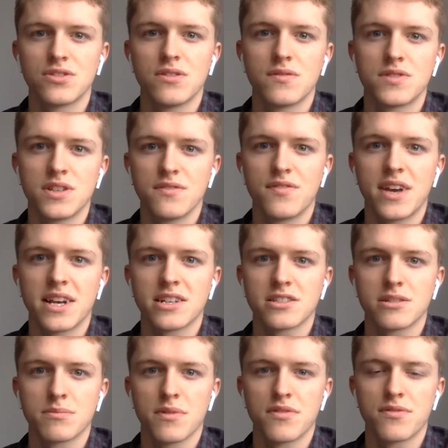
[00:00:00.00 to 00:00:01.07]
UFC
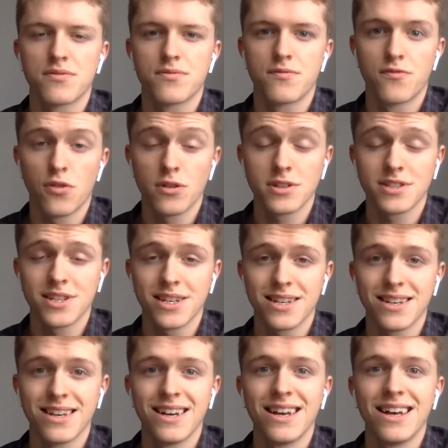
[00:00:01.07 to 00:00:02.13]
Vegas number
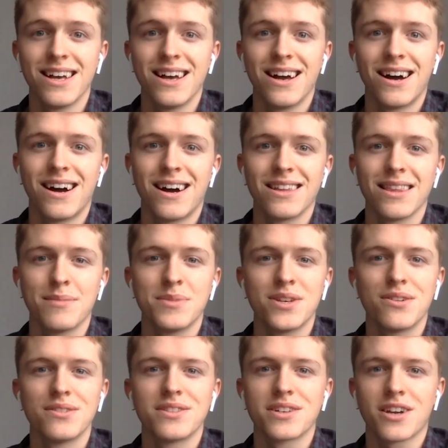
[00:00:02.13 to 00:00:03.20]
14. Let me
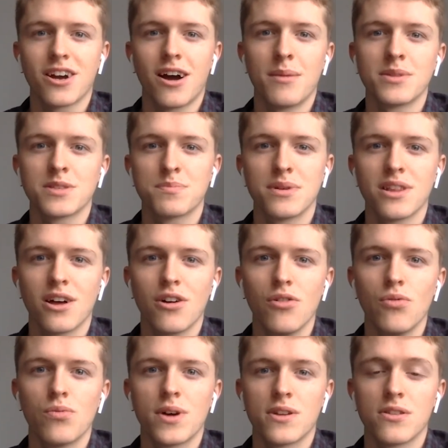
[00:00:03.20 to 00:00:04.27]
know in the comments below
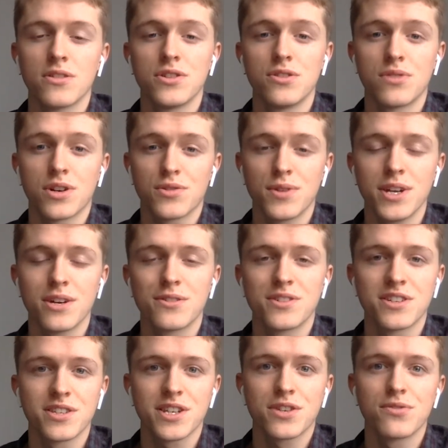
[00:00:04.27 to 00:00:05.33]
whether you agree or
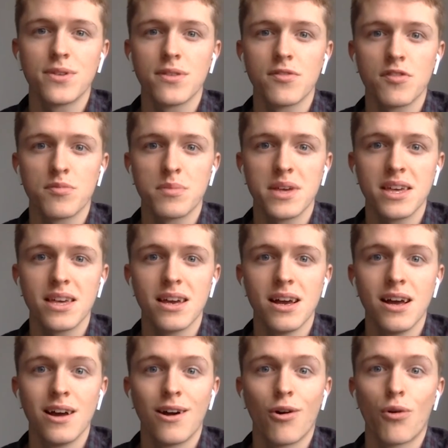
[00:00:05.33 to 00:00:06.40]
disagree with me.
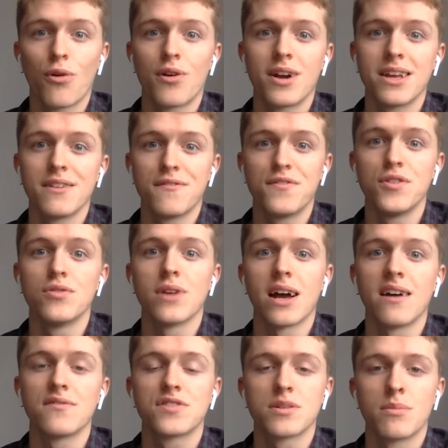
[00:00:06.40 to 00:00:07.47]
or if you
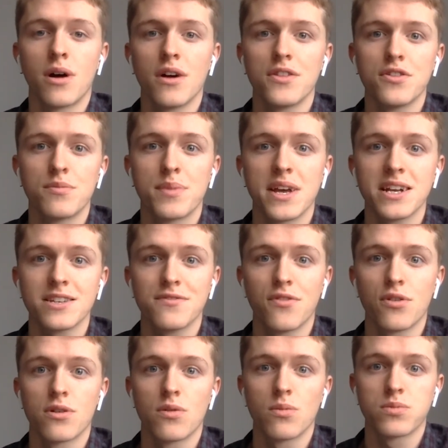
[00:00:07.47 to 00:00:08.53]
have some other picks
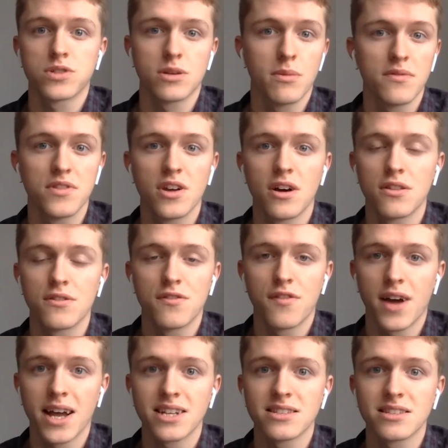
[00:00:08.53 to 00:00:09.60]
for some of the other
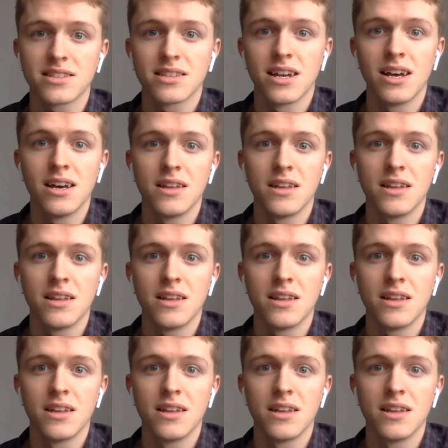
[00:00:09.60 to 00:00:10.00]
fights.